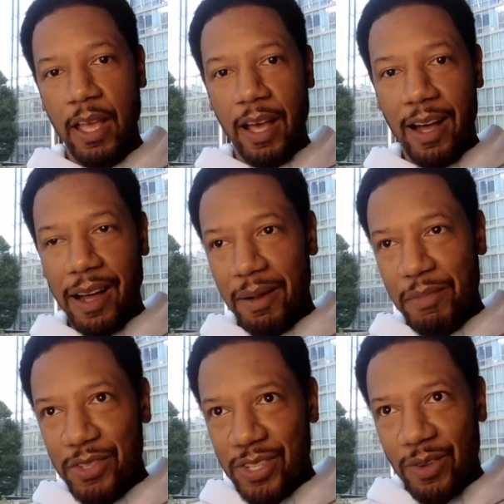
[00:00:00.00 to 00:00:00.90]

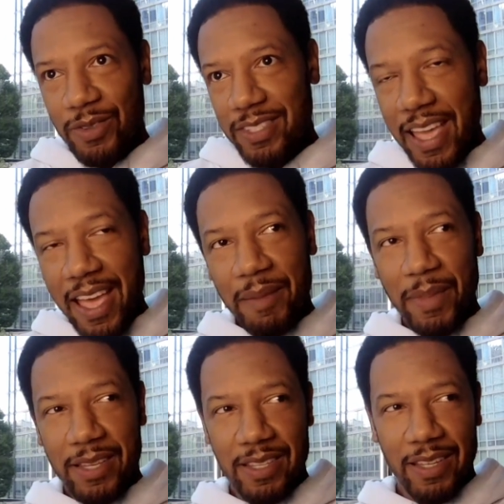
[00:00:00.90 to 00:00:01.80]
Um, and so yeah, it
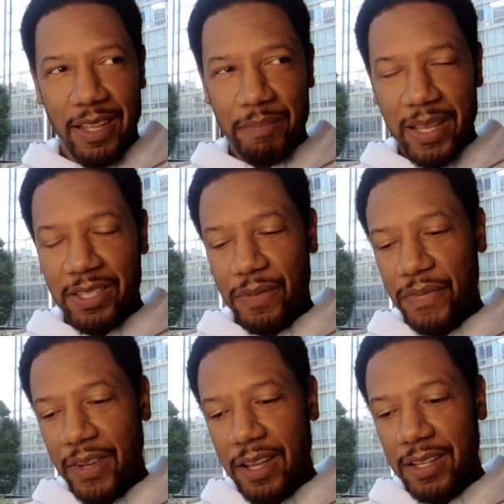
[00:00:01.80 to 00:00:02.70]
makes it it makes it
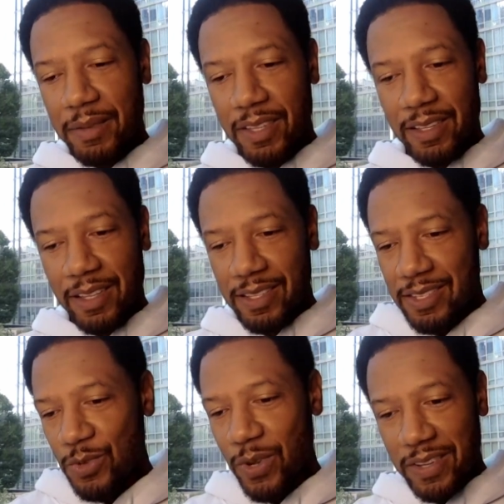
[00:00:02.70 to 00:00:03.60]
fun.
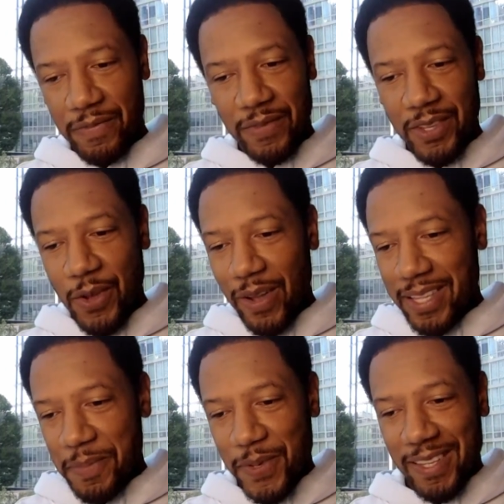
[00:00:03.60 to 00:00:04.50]
it's sort of you know I
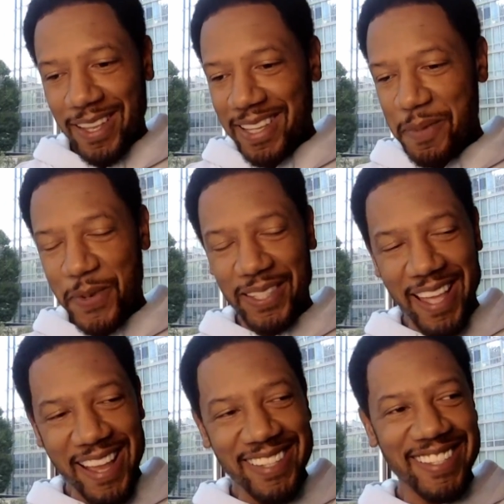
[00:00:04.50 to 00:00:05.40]
keep it I keep it
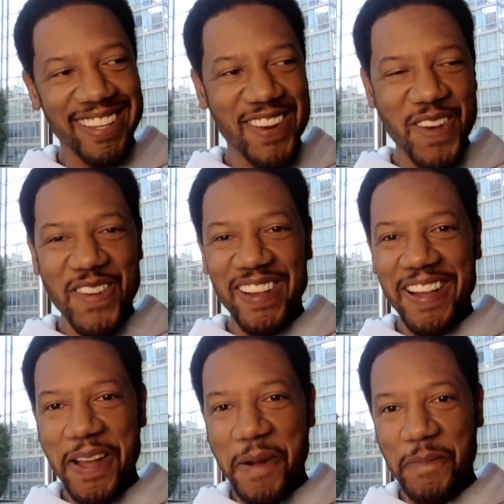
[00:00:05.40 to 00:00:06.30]
light. You know yeah.
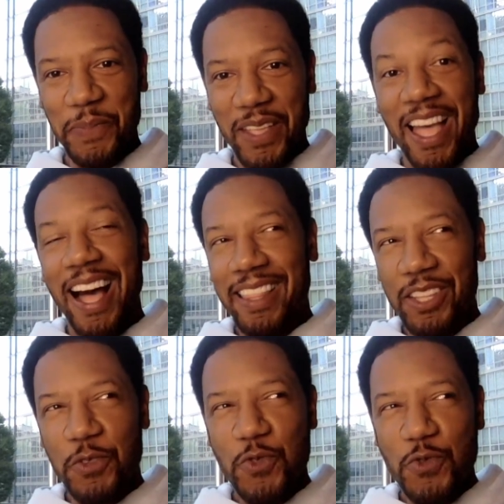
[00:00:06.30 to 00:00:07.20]
um, I
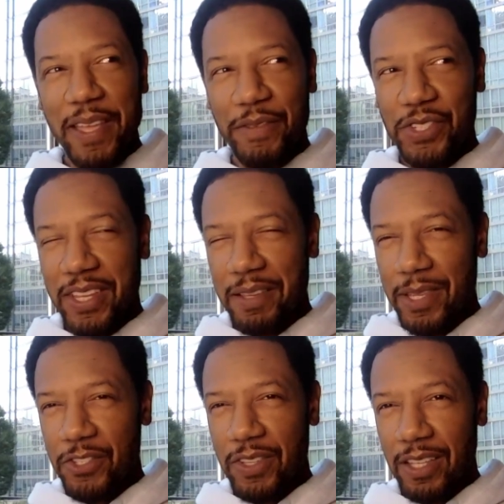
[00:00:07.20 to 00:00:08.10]
think you, you may have seen
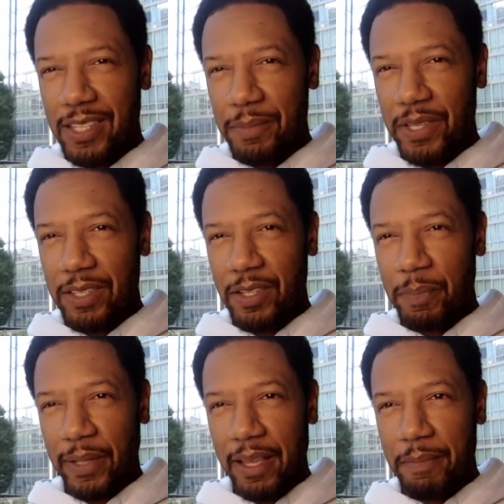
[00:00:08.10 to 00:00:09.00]
me attempting to
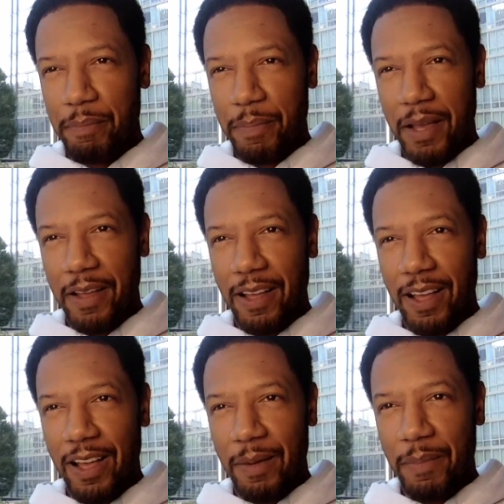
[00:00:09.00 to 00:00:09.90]
play a
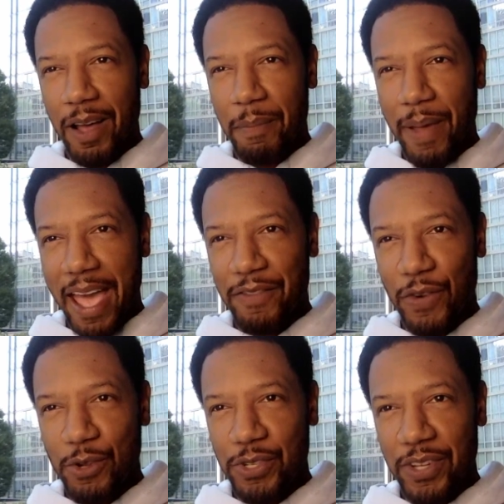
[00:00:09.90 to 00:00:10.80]
a, a, bad
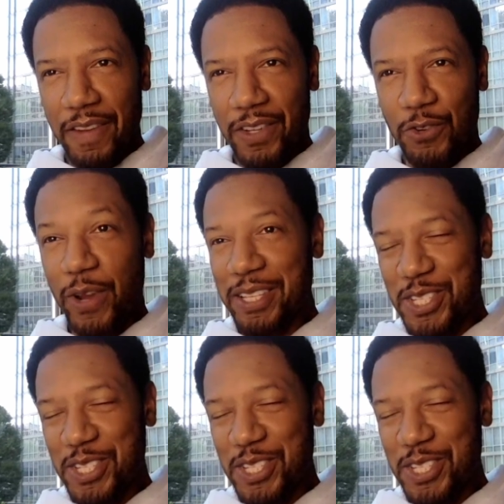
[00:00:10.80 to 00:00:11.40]
version of a great